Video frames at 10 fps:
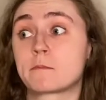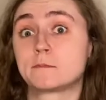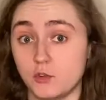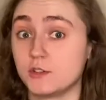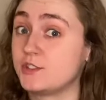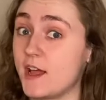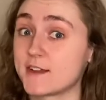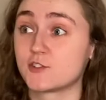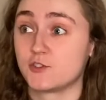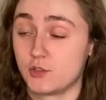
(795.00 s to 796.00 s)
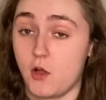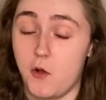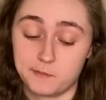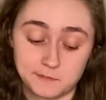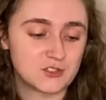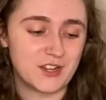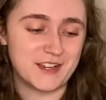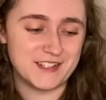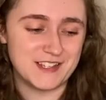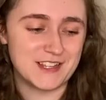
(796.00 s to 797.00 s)
Good texture though. Should I
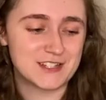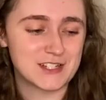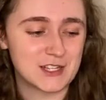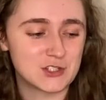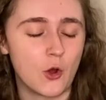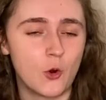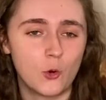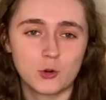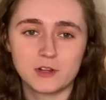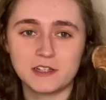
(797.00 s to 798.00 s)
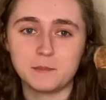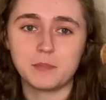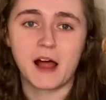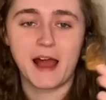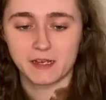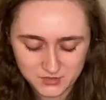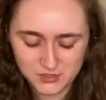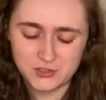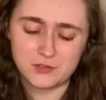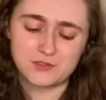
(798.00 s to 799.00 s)
eat? It's like totally black, but
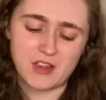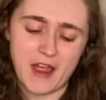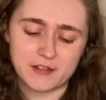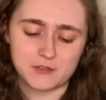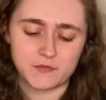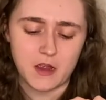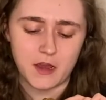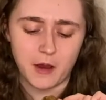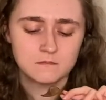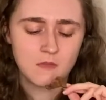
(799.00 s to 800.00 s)
it's so satisfying.